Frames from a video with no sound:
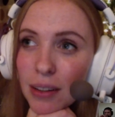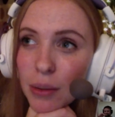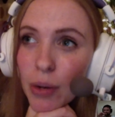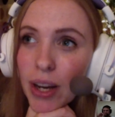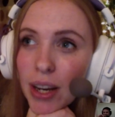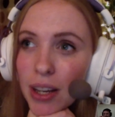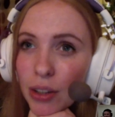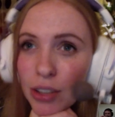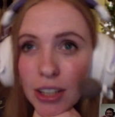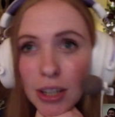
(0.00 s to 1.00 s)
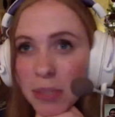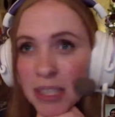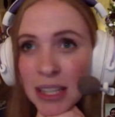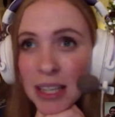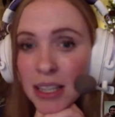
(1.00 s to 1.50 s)
This is a hell of a
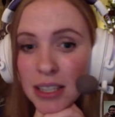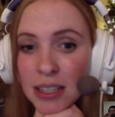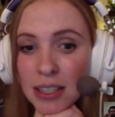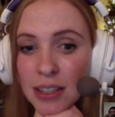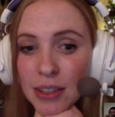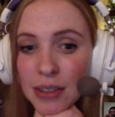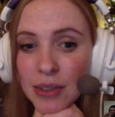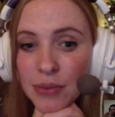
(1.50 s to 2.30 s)
Star Wars tangent.